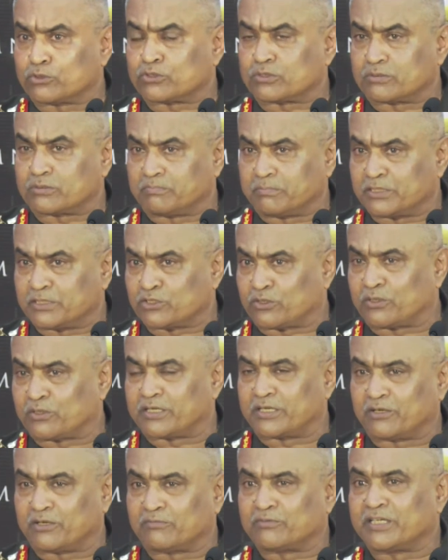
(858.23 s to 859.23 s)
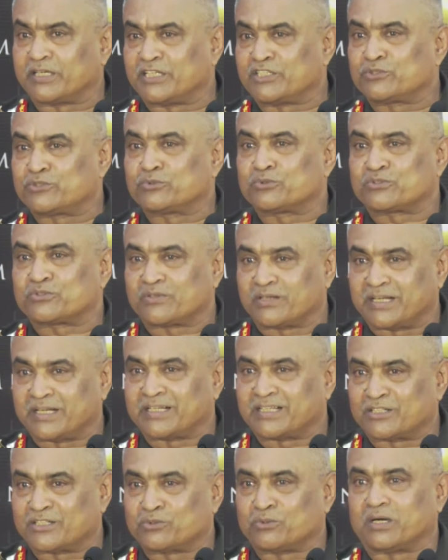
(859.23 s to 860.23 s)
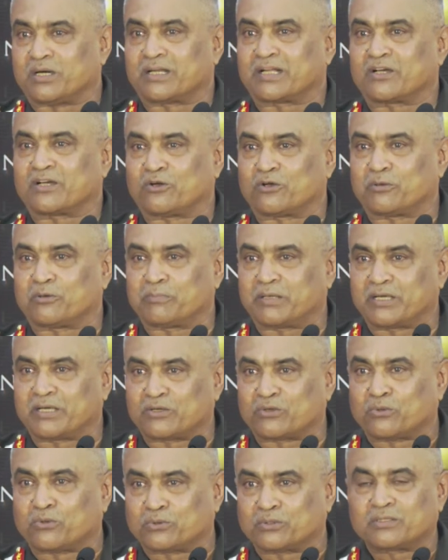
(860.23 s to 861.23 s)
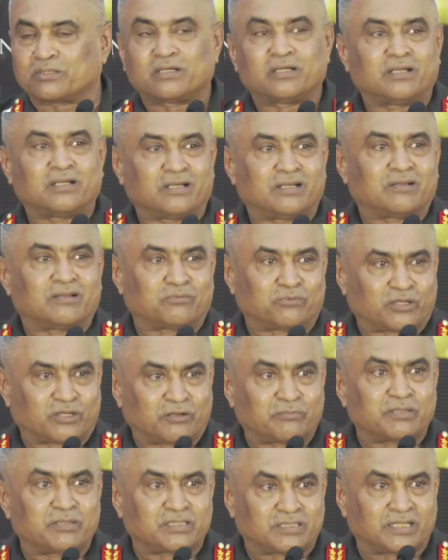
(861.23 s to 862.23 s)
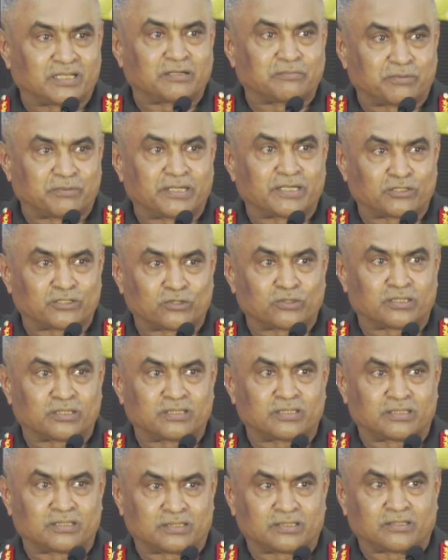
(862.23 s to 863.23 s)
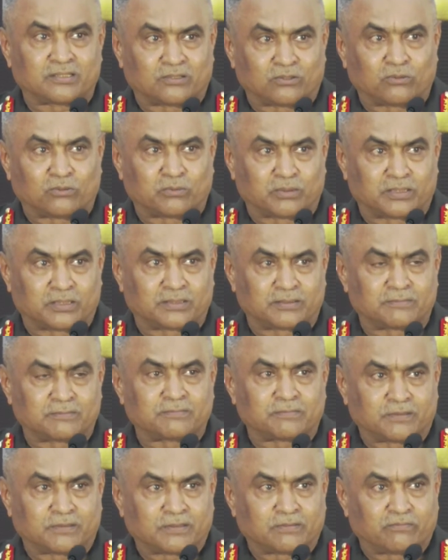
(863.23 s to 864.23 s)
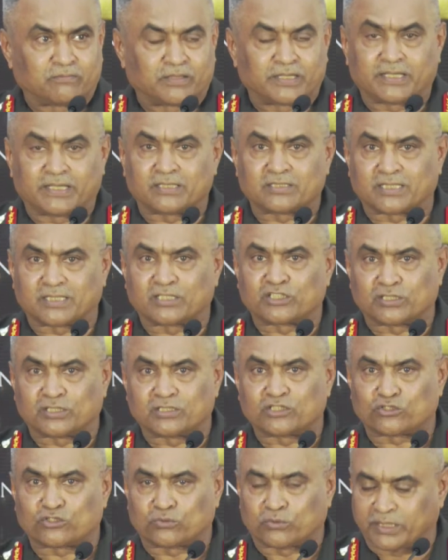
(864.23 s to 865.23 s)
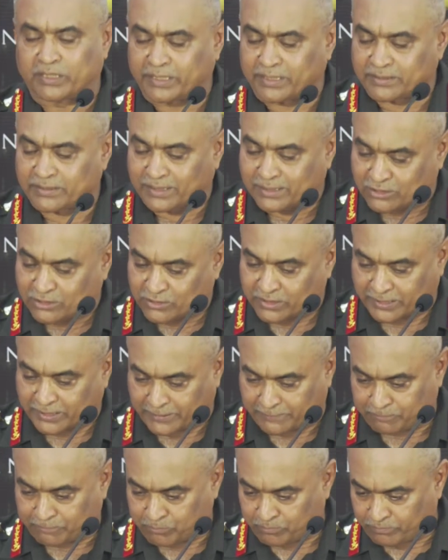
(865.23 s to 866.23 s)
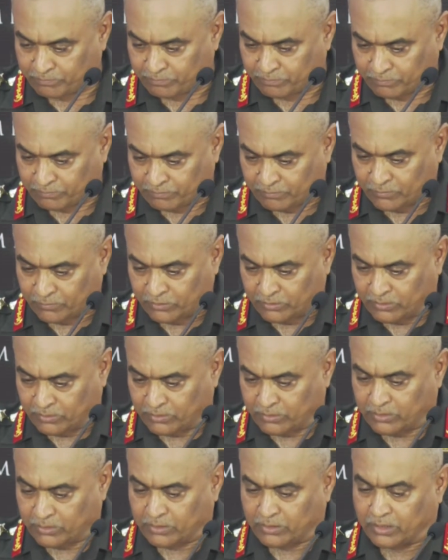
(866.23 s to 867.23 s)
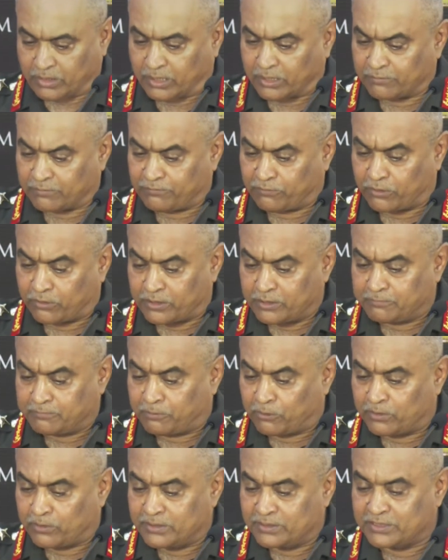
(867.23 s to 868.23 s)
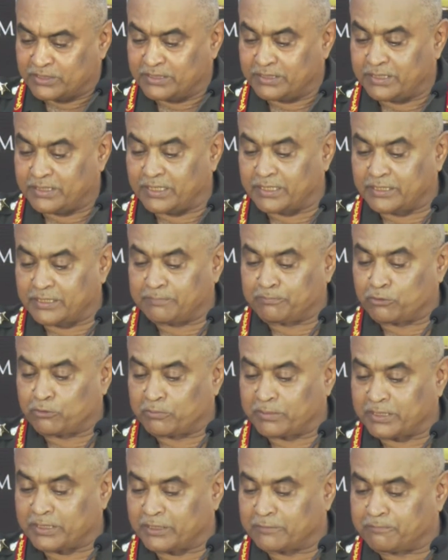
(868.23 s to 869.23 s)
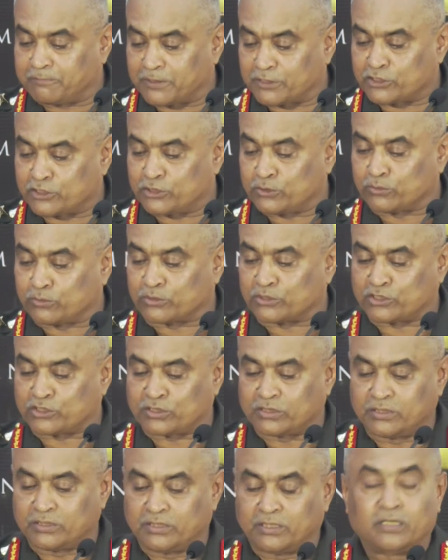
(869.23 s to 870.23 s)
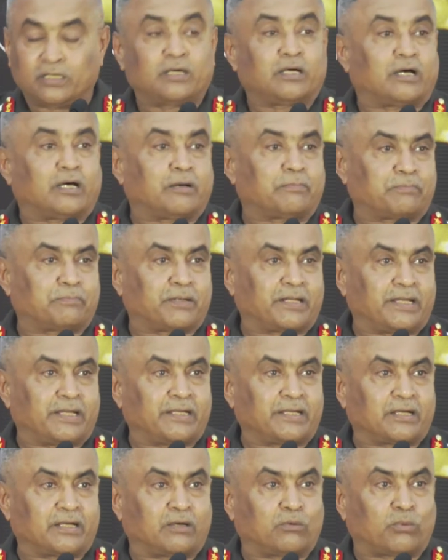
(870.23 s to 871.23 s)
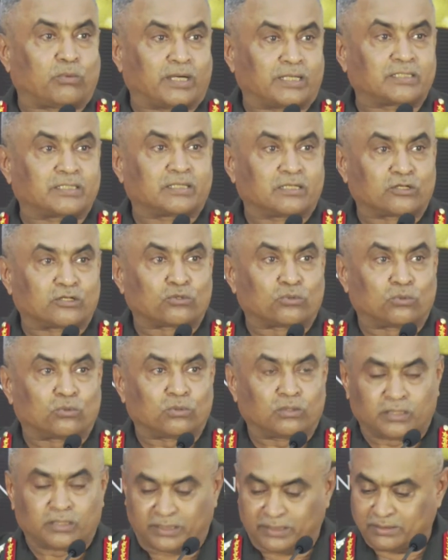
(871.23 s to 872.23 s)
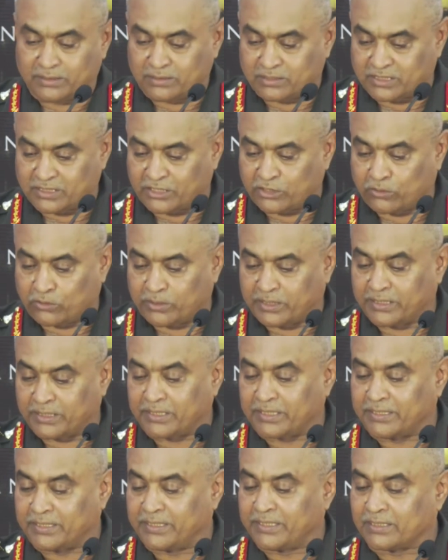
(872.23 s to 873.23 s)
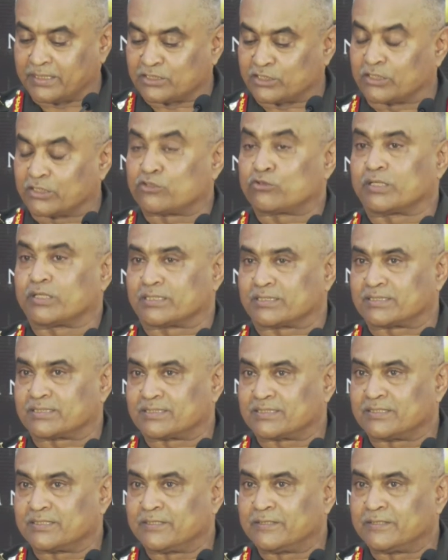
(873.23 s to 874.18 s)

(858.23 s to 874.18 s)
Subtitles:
majority of the issues related to our economic growth would have been deliberated over various sessions today and yesterday. Our foreign policy and diplomatic pursuits are playing a vital role in securing India's interests.